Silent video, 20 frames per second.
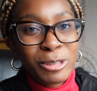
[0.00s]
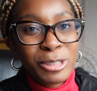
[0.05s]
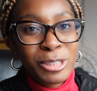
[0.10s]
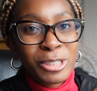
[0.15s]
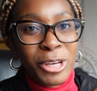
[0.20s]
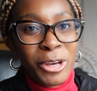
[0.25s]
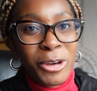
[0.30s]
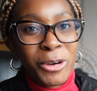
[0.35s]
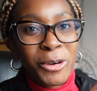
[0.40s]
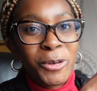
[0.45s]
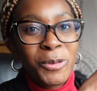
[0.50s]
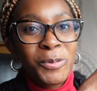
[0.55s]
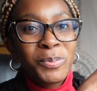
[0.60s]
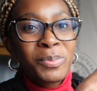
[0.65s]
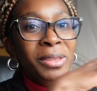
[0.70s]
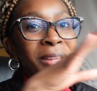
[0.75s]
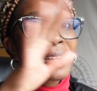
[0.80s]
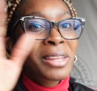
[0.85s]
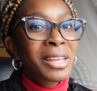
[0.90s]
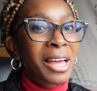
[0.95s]
Mm-hmm. So,
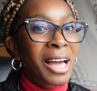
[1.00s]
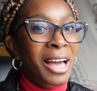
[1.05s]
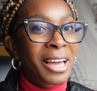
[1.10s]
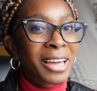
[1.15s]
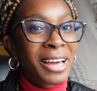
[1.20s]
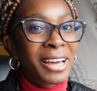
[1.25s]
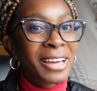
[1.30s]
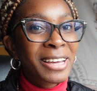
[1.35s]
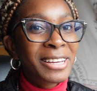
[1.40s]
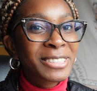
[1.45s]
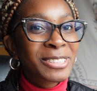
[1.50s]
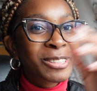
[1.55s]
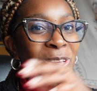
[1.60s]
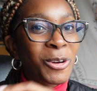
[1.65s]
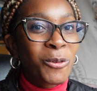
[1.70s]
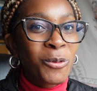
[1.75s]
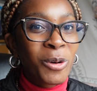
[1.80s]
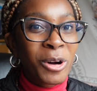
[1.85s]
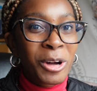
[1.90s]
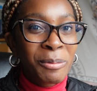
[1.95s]
hi guys,
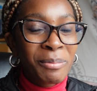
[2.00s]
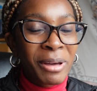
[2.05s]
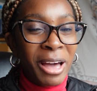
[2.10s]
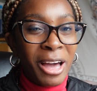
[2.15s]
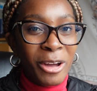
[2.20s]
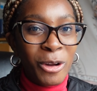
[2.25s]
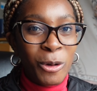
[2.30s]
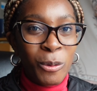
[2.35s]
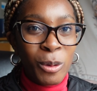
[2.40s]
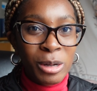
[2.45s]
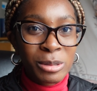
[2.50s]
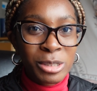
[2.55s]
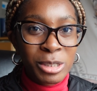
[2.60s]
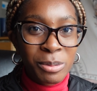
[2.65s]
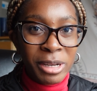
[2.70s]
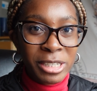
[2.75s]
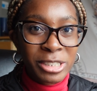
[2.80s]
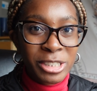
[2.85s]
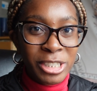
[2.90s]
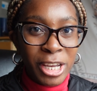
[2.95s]
welcome back or welcome
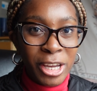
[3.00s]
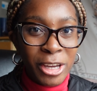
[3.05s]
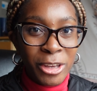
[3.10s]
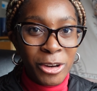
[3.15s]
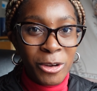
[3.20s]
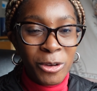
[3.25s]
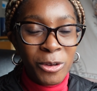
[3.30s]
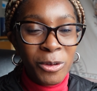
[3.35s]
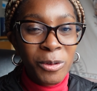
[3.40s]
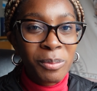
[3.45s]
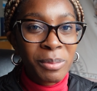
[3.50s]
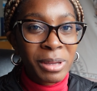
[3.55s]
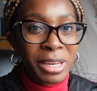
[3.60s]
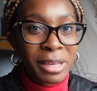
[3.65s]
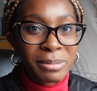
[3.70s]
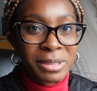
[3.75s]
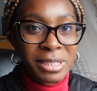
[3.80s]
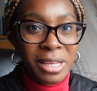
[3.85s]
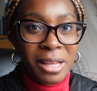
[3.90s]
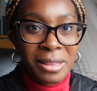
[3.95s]
to my channel. My
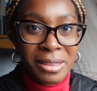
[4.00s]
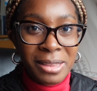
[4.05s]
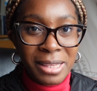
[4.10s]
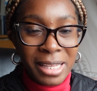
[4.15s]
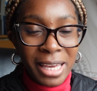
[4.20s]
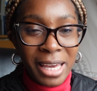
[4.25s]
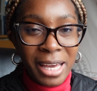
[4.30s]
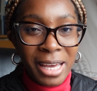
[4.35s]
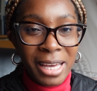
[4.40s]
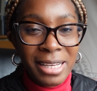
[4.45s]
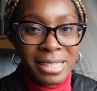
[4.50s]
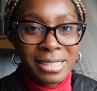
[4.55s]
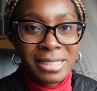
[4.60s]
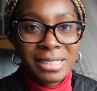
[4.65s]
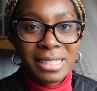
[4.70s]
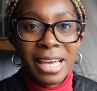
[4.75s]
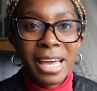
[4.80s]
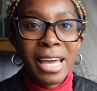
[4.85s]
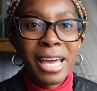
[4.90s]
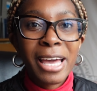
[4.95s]
name's
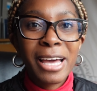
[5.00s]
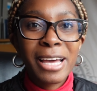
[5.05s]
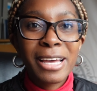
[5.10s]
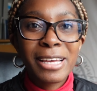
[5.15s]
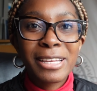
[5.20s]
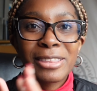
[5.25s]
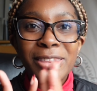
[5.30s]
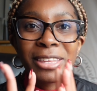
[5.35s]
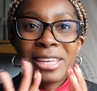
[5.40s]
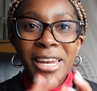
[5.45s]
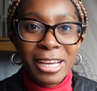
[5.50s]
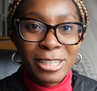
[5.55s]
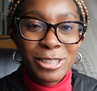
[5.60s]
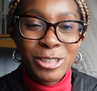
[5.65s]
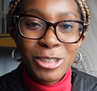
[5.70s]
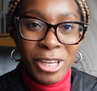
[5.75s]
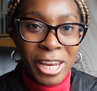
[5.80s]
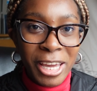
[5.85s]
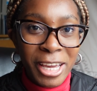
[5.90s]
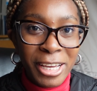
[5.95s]
Aliyyat and the
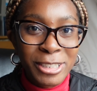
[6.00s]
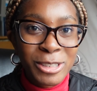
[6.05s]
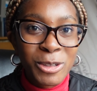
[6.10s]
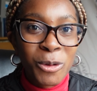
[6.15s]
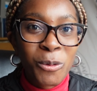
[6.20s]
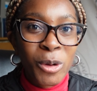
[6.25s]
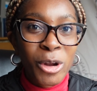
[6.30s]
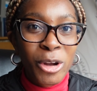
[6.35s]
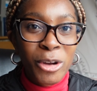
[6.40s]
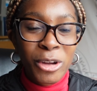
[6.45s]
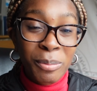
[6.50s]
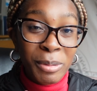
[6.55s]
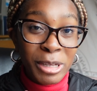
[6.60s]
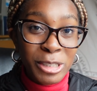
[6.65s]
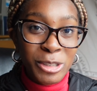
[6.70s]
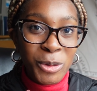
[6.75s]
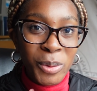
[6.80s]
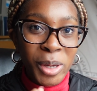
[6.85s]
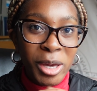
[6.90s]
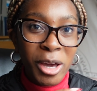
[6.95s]
next two days we're going to be
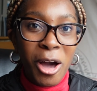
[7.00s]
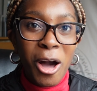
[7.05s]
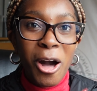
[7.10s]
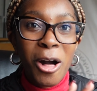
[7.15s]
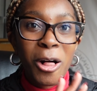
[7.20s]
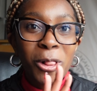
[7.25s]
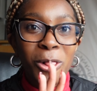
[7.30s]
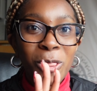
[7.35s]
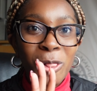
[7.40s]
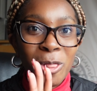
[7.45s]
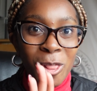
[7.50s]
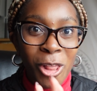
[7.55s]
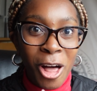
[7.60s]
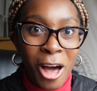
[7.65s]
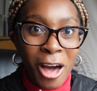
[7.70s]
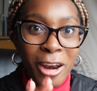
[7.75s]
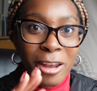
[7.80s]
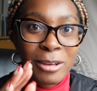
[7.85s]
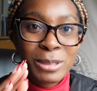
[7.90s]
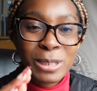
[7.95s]
doing a
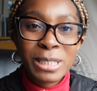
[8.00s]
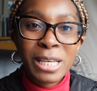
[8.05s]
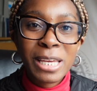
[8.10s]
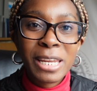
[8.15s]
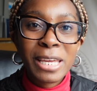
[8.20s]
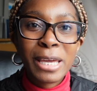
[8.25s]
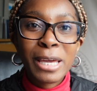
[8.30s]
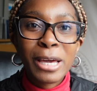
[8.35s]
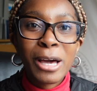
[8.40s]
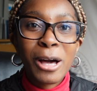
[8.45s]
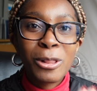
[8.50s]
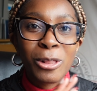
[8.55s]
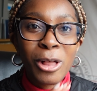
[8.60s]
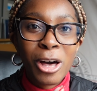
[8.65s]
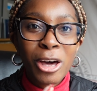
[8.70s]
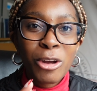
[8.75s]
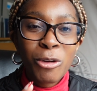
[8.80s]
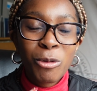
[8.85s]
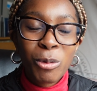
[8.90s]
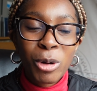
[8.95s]
lot of studying, a
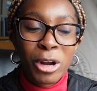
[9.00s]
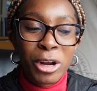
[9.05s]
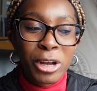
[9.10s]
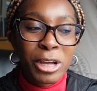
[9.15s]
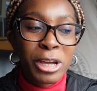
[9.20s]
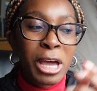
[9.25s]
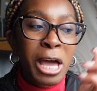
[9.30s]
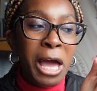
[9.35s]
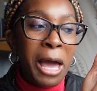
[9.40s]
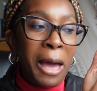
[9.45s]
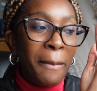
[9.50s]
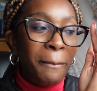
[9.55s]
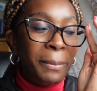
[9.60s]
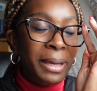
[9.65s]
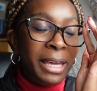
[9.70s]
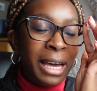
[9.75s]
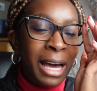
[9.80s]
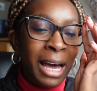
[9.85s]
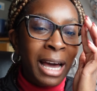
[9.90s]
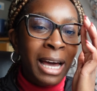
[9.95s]
lot of work
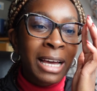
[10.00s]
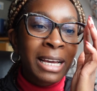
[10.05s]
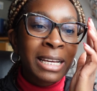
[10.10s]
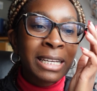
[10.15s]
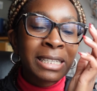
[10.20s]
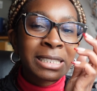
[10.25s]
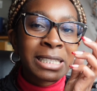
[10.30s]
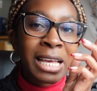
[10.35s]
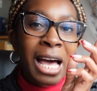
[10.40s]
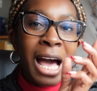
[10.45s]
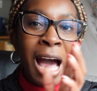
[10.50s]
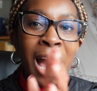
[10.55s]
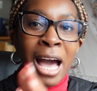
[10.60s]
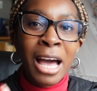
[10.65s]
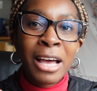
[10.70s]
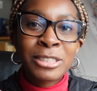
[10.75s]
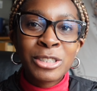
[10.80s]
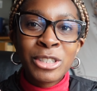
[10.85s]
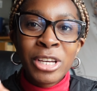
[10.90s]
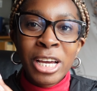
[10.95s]
because
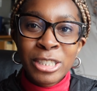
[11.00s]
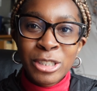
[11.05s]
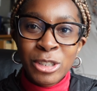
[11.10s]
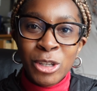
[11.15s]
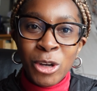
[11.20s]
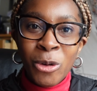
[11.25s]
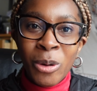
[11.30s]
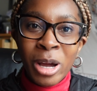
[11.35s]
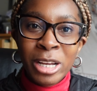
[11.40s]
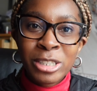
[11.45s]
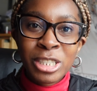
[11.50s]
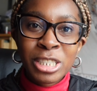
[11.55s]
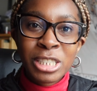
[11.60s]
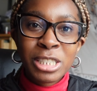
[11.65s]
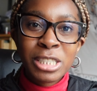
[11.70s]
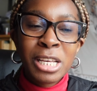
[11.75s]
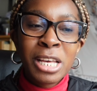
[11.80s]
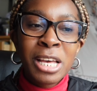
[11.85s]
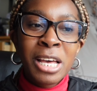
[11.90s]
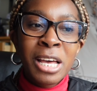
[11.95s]
uh, as you guys know, I
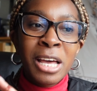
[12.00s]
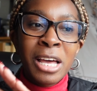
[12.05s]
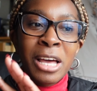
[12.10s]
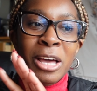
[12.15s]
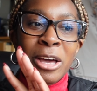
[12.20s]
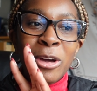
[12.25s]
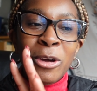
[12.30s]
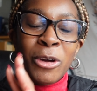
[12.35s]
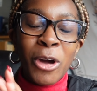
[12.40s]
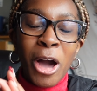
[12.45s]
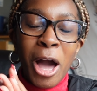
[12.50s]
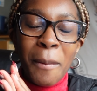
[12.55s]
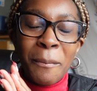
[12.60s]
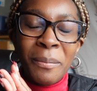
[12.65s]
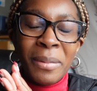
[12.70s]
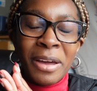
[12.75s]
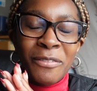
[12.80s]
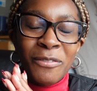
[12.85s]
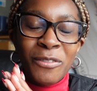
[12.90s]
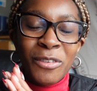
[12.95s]
just got
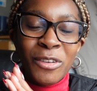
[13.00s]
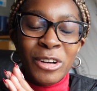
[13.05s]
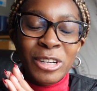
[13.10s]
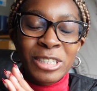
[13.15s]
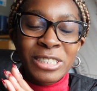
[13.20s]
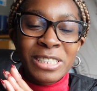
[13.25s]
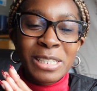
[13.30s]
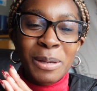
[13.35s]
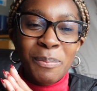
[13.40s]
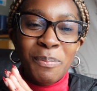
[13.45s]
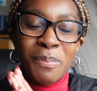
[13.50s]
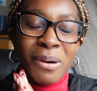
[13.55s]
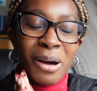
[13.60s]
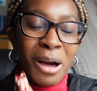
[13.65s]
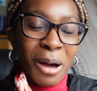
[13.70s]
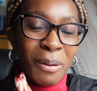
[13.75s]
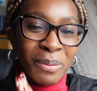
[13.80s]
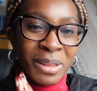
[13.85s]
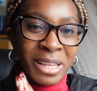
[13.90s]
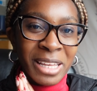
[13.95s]
my first
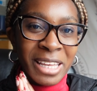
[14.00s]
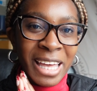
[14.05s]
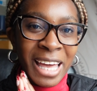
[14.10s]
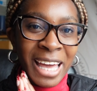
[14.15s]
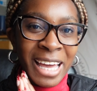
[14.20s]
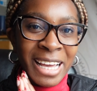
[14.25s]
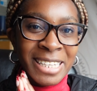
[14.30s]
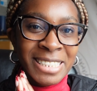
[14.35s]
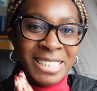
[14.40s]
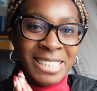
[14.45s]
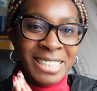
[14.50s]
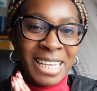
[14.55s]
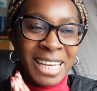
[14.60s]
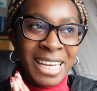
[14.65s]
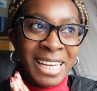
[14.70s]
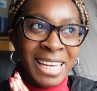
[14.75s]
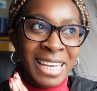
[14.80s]
publication.